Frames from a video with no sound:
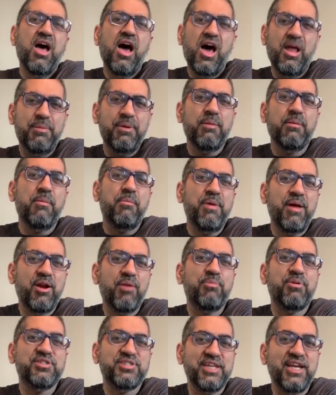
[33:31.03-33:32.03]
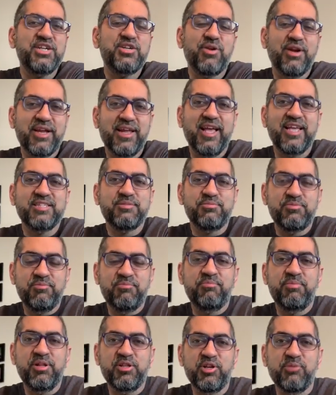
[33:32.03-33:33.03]
how to become a better presenter, I guess.
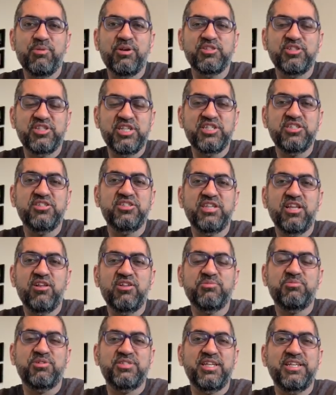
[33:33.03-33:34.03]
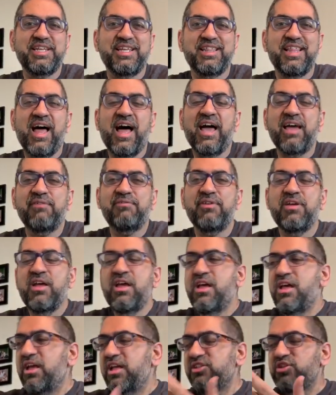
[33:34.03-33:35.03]
Build your presentation skills, presenting live.
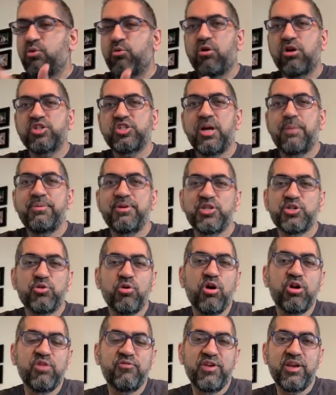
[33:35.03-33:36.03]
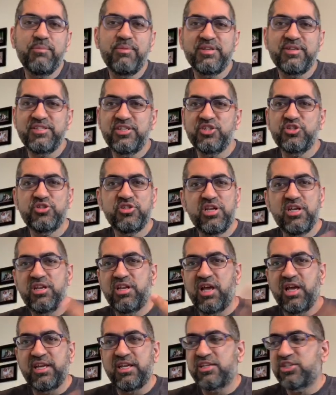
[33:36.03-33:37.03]
It's a workshop in Toronto. If anybody's
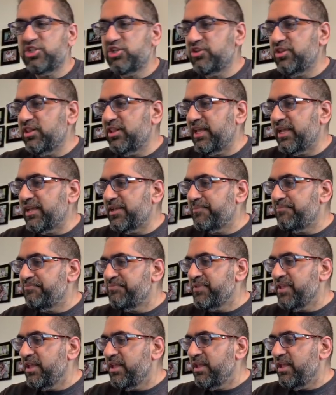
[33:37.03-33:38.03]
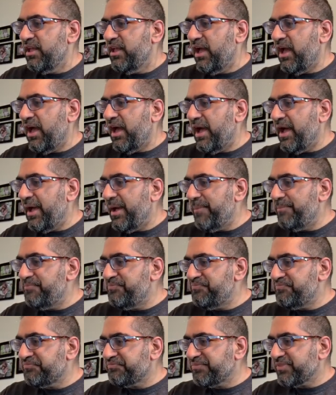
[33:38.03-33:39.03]
interested, I can share the link.
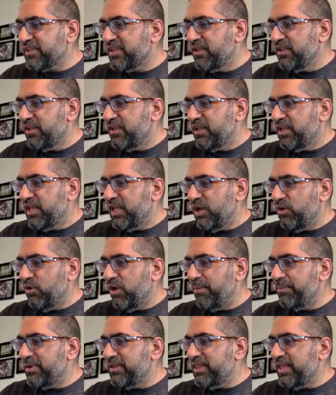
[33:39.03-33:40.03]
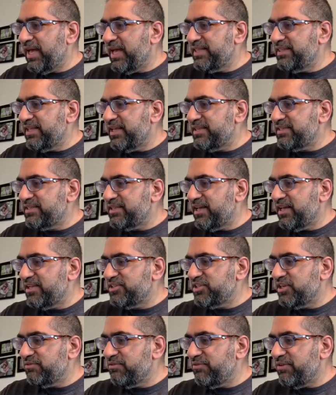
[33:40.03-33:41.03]
Well, I'm glad that
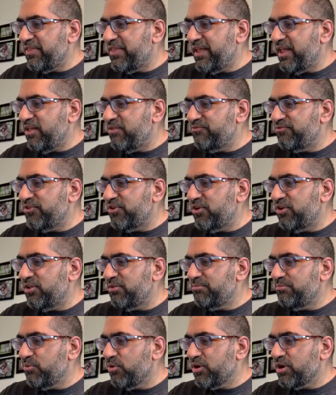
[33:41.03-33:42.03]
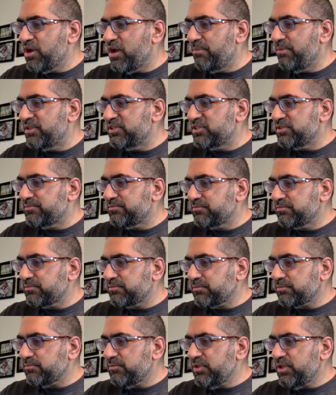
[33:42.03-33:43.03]
Jennifer found that helpful. More comments.
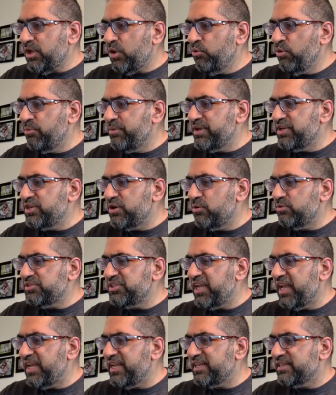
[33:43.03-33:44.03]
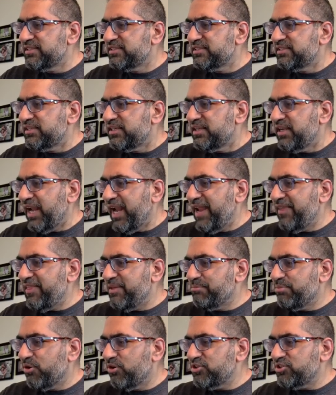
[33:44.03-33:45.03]
When we don't take
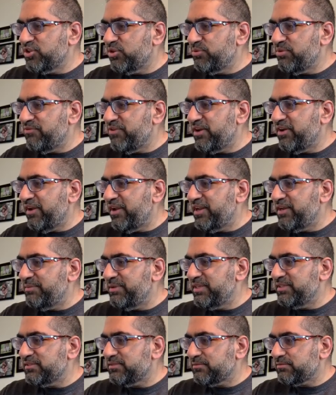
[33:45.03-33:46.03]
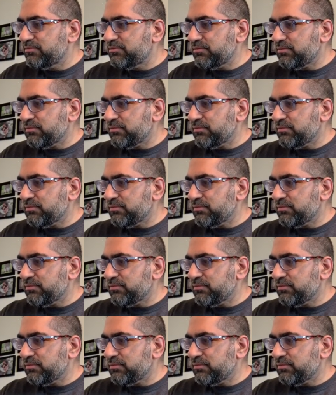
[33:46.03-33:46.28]
anything personal, we find our enemies